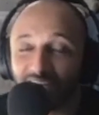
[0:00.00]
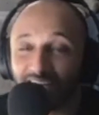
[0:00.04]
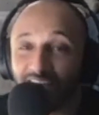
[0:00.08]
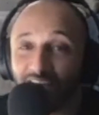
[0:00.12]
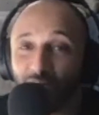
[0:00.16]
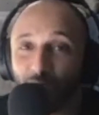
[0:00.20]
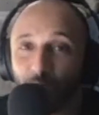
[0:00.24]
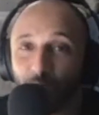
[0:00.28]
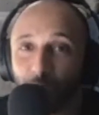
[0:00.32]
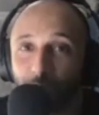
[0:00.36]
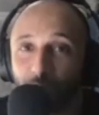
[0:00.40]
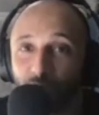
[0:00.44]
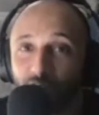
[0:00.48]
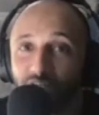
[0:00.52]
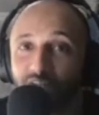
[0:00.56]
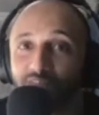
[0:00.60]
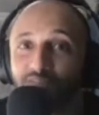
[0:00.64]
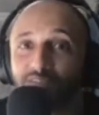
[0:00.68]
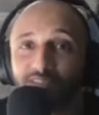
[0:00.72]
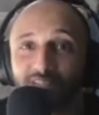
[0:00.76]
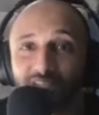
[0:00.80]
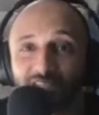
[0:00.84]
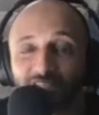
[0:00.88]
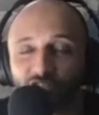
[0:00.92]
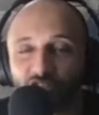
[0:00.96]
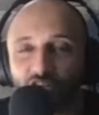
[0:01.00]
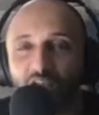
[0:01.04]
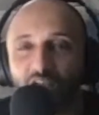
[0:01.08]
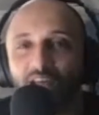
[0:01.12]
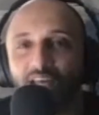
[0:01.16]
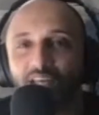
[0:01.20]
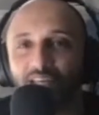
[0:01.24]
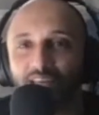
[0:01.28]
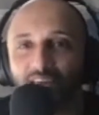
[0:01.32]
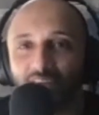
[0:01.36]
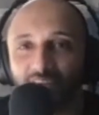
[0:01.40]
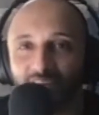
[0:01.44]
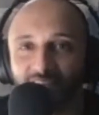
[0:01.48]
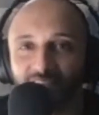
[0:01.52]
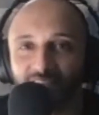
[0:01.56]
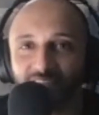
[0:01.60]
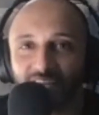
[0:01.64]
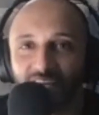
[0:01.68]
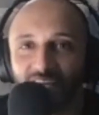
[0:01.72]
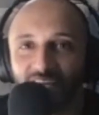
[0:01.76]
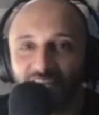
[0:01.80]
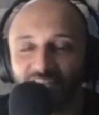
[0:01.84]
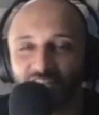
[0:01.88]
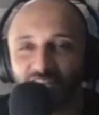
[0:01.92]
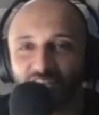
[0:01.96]
Now, Pulev did try and get
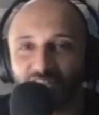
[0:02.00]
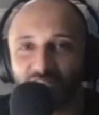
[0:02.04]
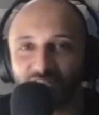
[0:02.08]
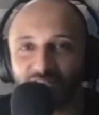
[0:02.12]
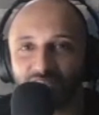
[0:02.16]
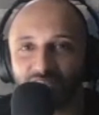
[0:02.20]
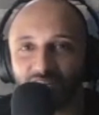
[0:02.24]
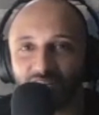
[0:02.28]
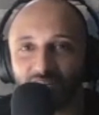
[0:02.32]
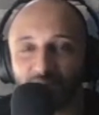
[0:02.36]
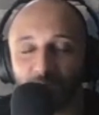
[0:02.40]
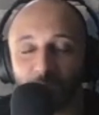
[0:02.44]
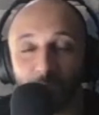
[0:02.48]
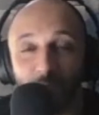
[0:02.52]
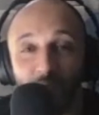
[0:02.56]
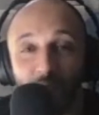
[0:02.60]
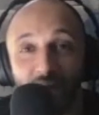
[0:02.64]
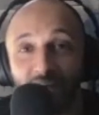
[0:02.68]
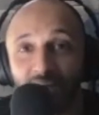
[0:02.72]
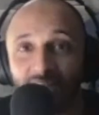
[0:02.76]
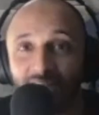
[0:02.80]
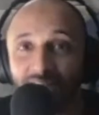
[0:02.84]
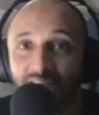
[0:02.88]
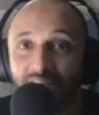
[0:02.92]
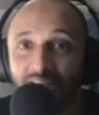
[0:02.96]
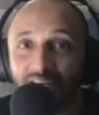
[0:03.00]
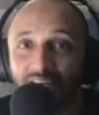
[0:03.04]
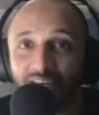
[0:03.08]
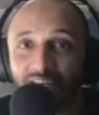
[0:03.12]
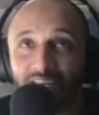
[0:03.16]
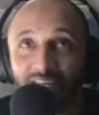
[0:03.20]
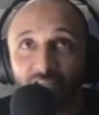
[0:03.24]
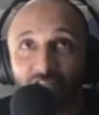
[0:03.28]
into AJ's mind.